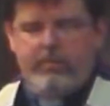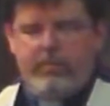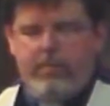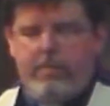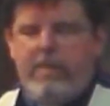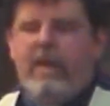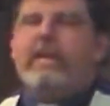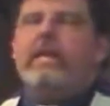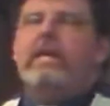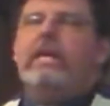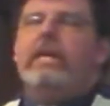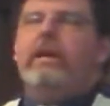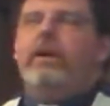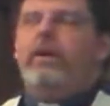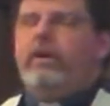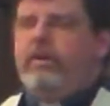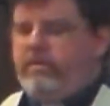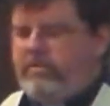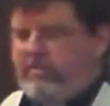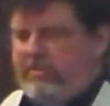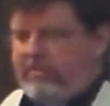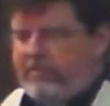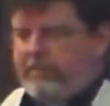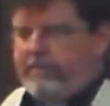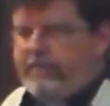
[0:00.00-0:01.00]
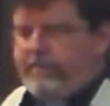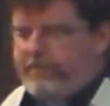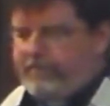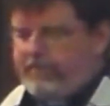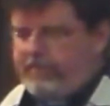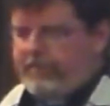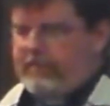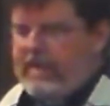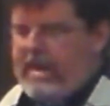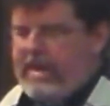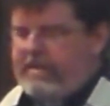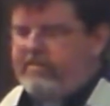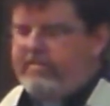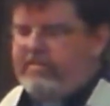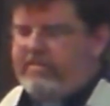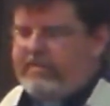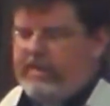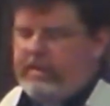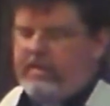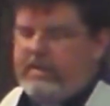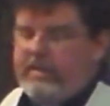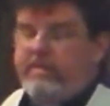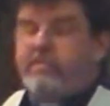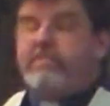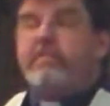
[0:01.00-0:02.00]
For many years, and
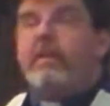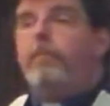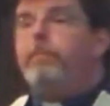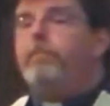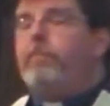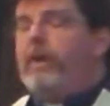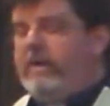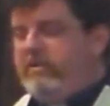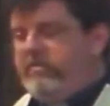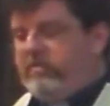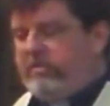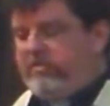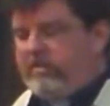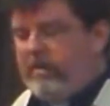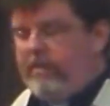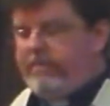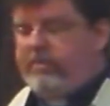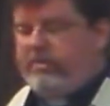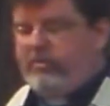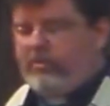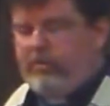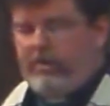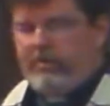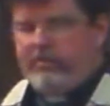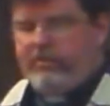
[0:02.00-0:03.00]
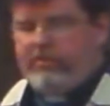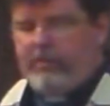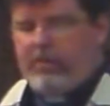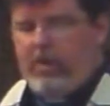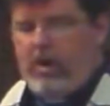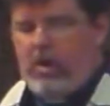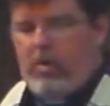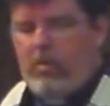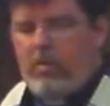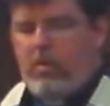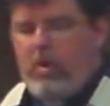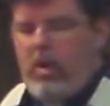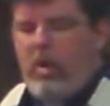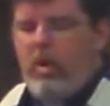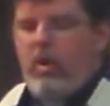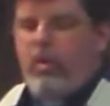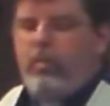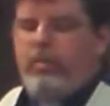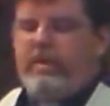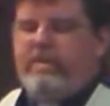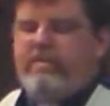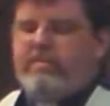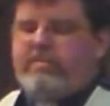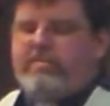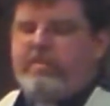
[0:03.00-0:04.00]
still in some cases of the church though,
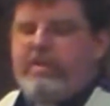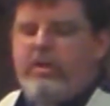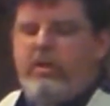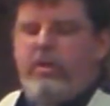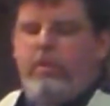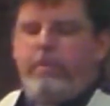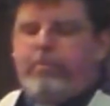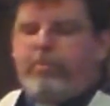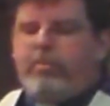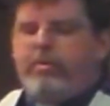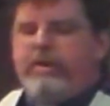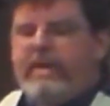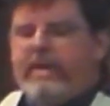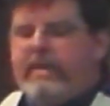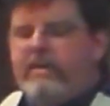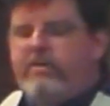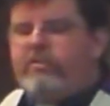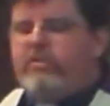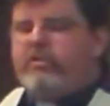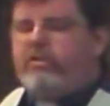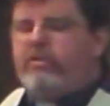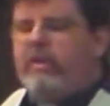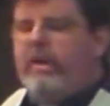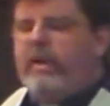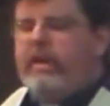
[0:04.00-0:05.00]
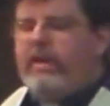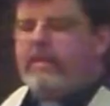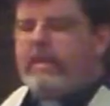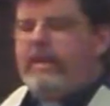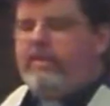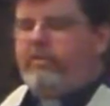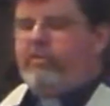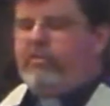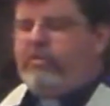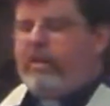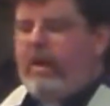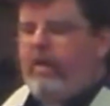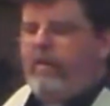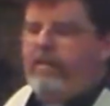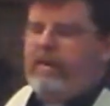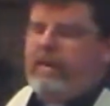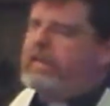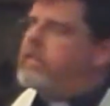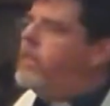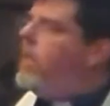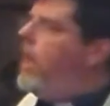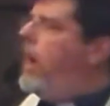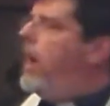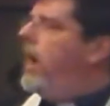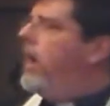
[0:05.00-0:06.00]
we still preach that
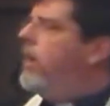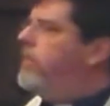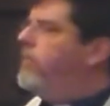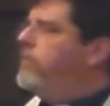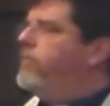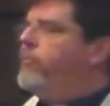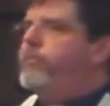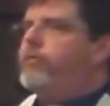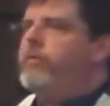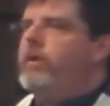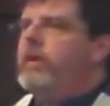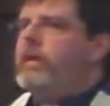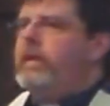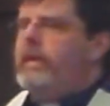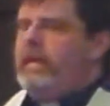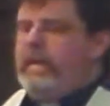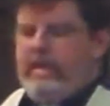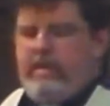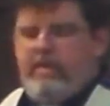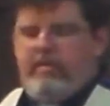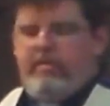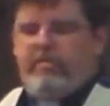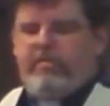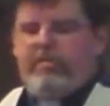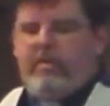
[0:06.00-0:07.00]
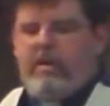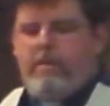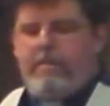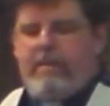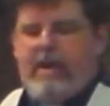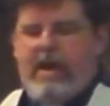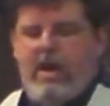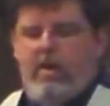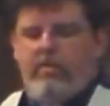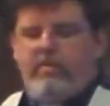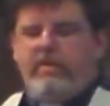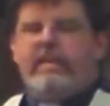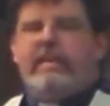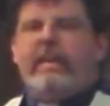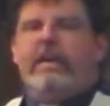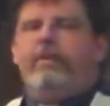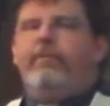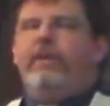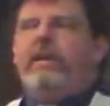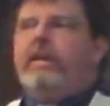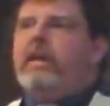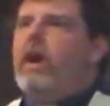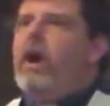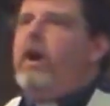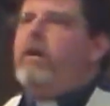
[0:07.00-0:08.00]
sharing love is about
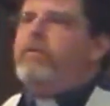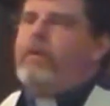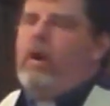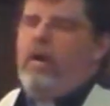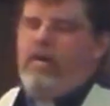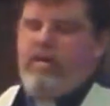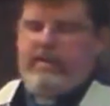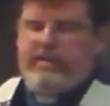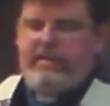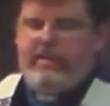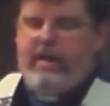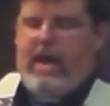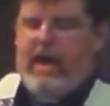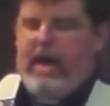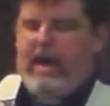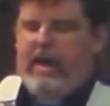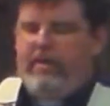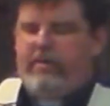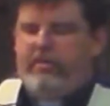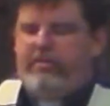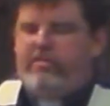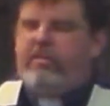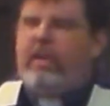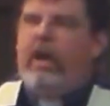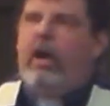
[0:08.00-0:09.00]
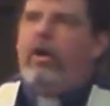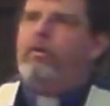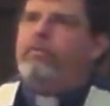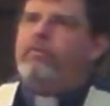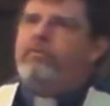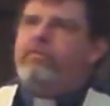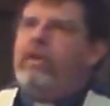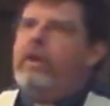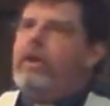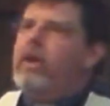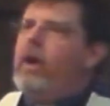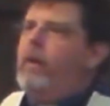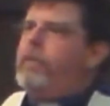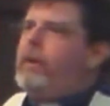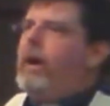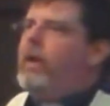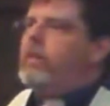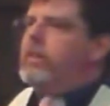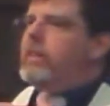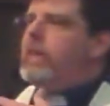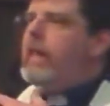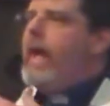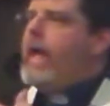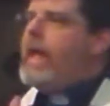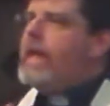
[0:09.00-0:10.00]
giving of our entire selves,
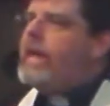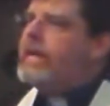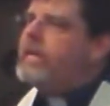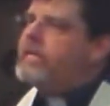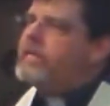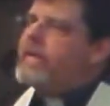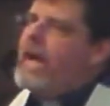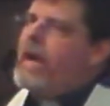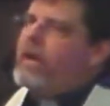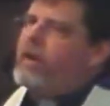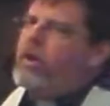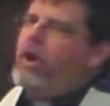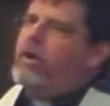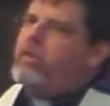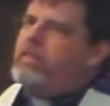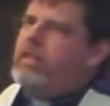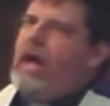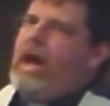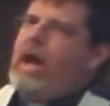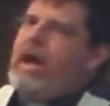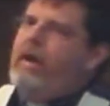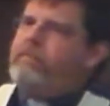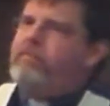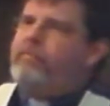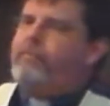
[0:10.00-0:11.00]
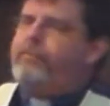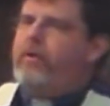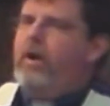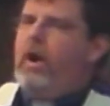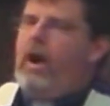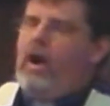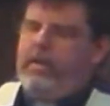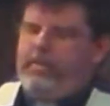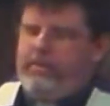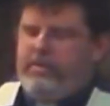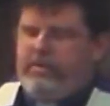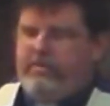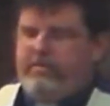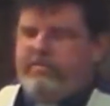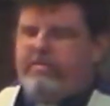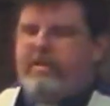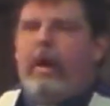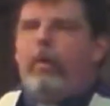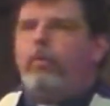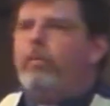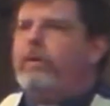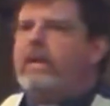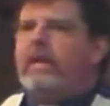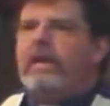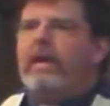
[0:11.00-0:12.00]
about laying down our lives for others.
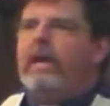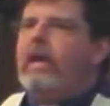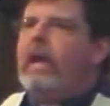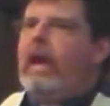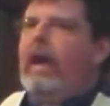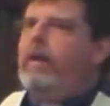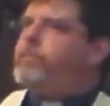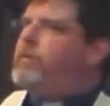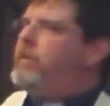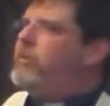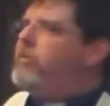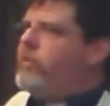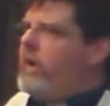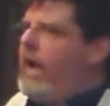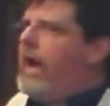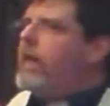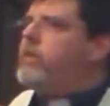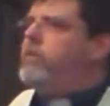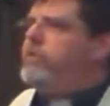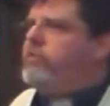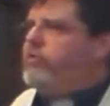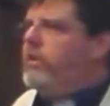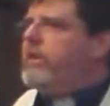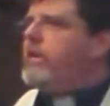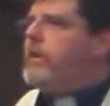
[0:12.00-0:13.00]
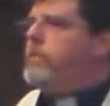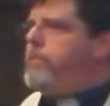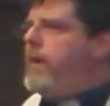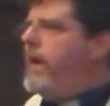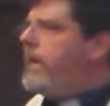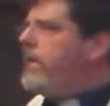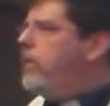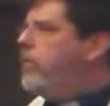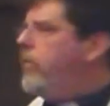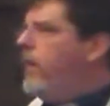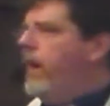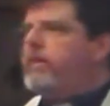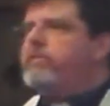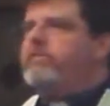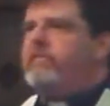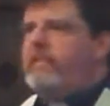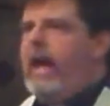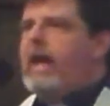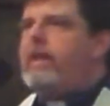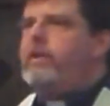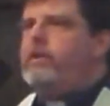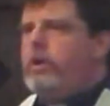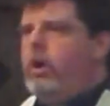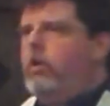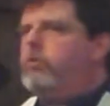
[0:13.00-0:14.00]
Now, we have been challenging in many ways
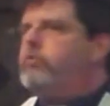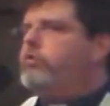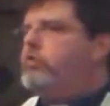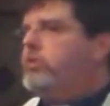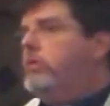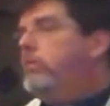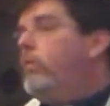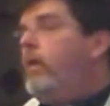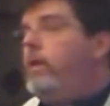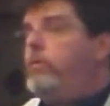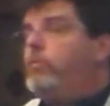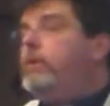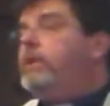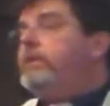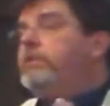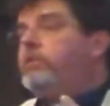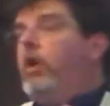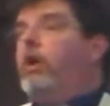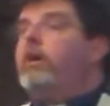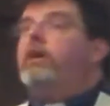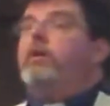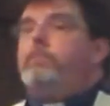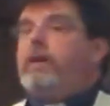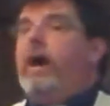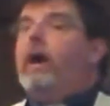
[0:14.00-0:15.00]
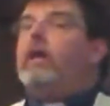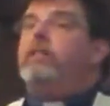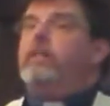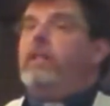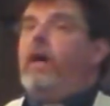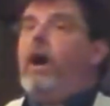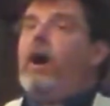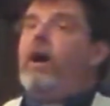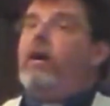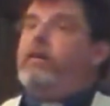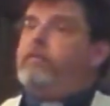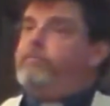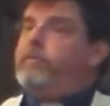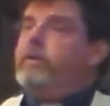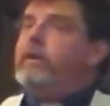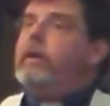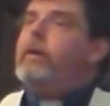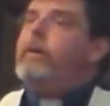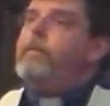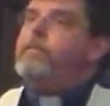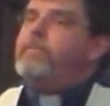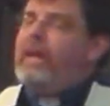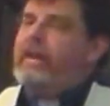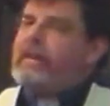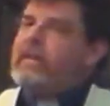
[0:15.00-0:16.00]
that notion when we talk about love,
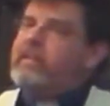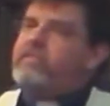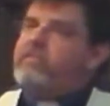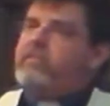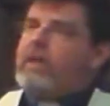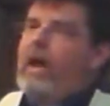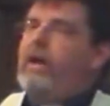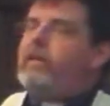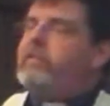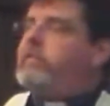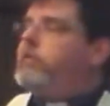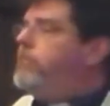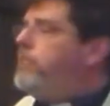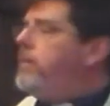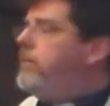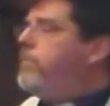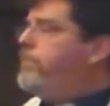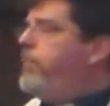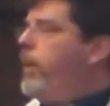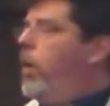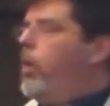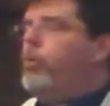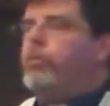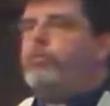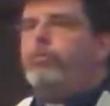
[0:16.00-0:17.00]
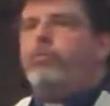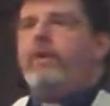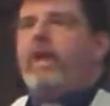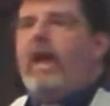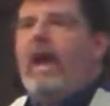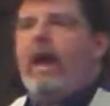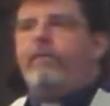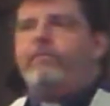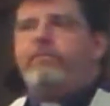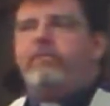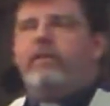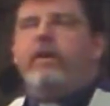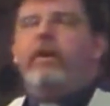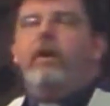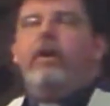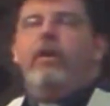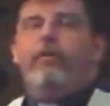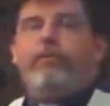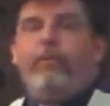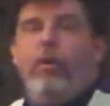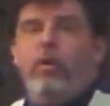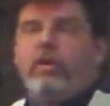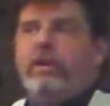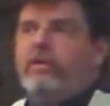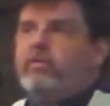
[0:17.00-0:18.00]
that it's got to be both. We have to
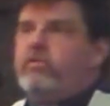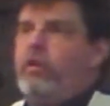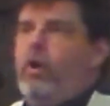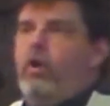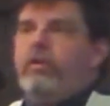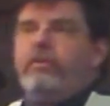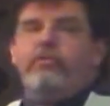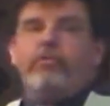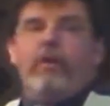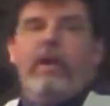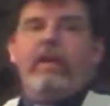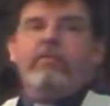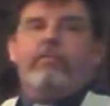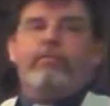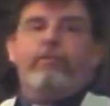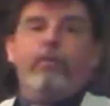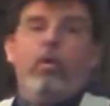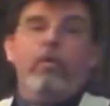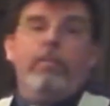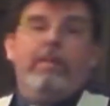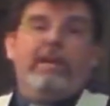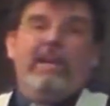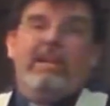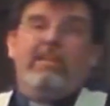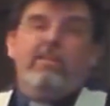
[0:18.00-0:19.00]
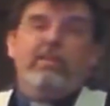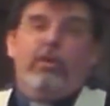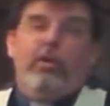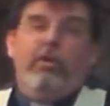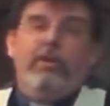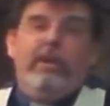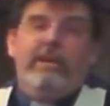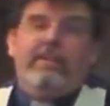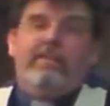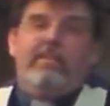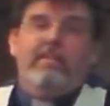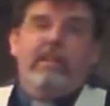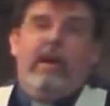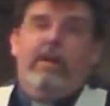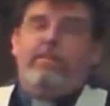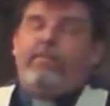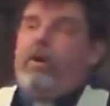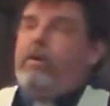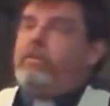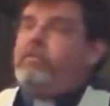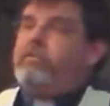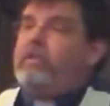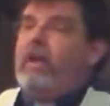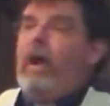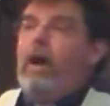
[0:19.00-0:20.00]
focus on transforming and learning to love
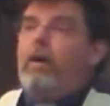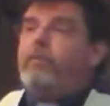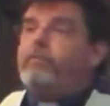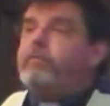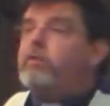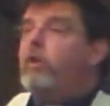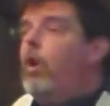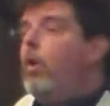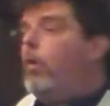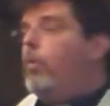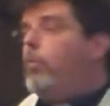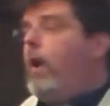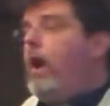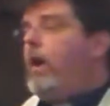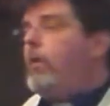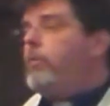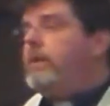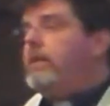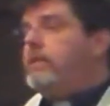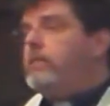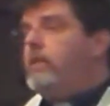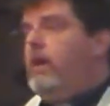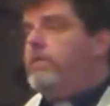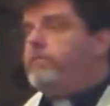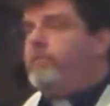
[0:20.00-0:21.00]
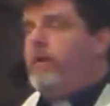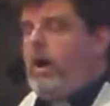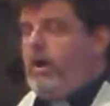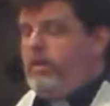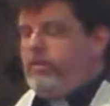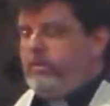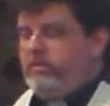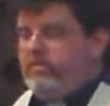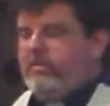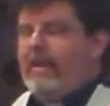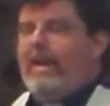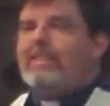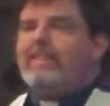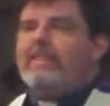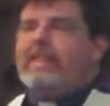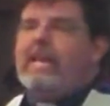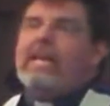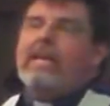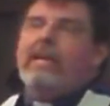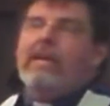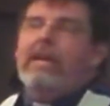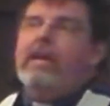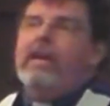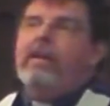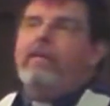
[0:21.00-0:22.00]
ourselves while we love others. I
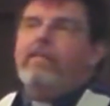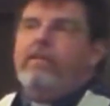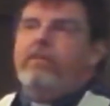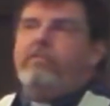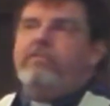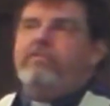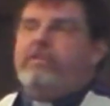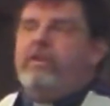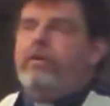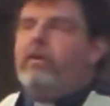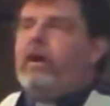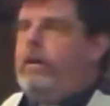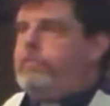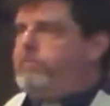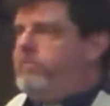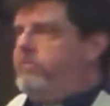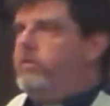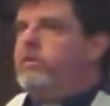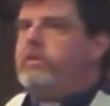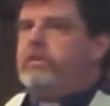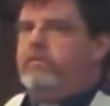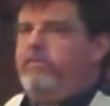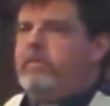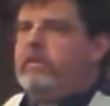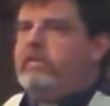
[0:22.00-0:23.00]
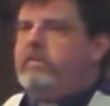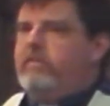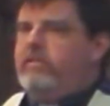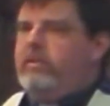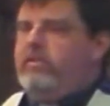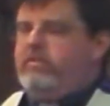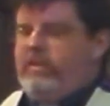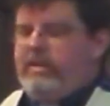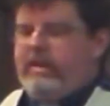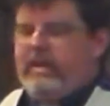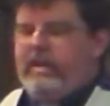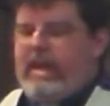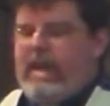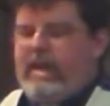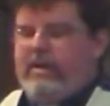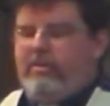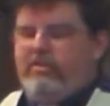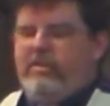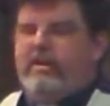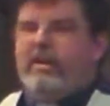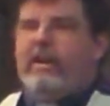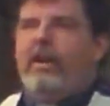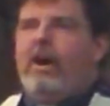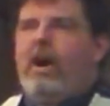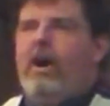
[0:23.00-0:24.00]
think I'm still convinced there's a
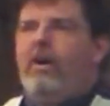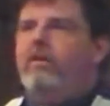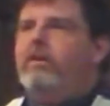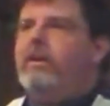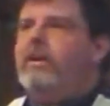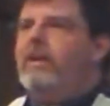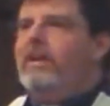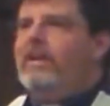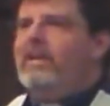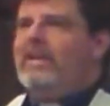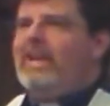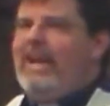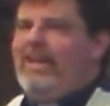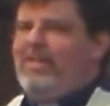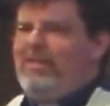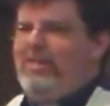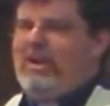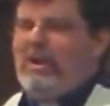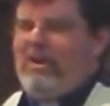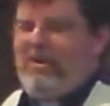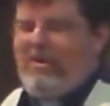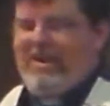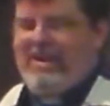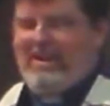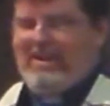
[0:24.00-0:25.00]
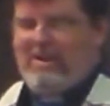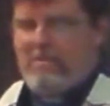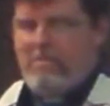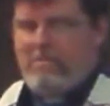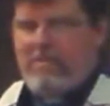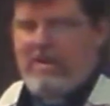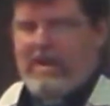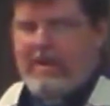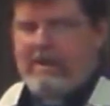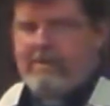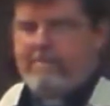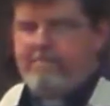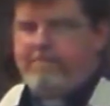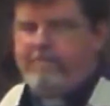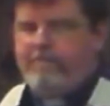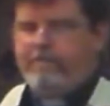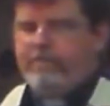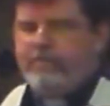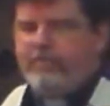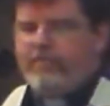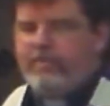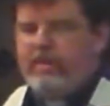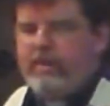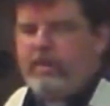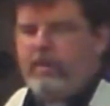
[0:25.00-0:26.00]
connection, and I'll get there in a bit.
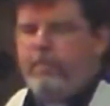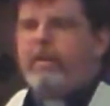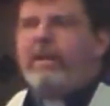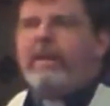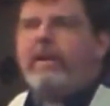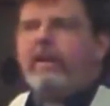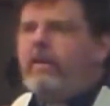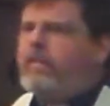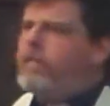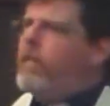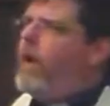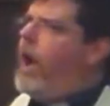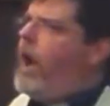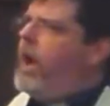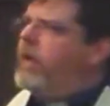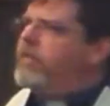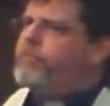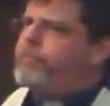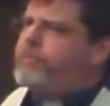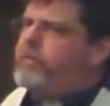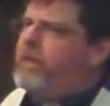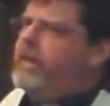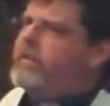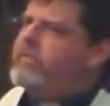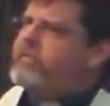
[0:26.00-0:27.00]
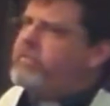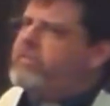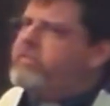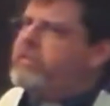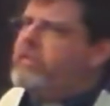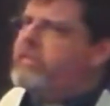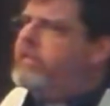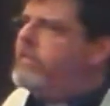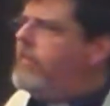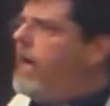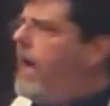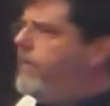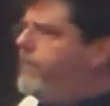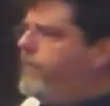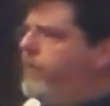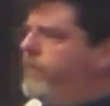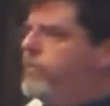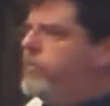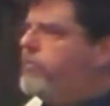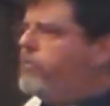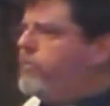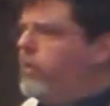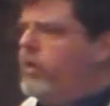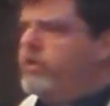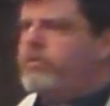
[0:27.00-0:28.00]
But in a lot of places in the life of
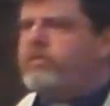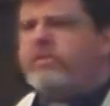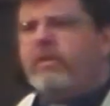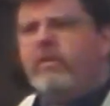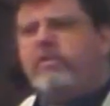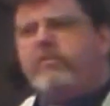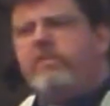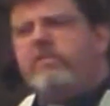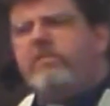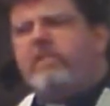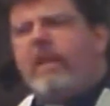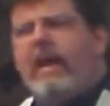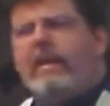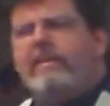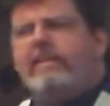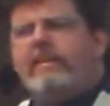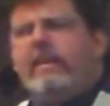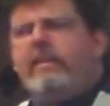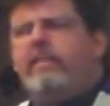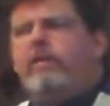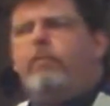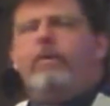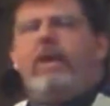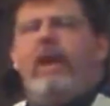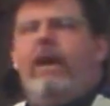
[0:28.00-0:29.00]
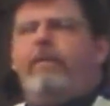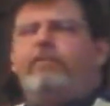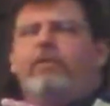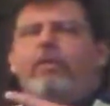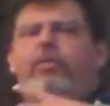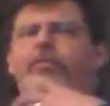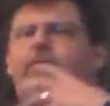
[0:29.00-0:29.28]
the church, there's this idea that we have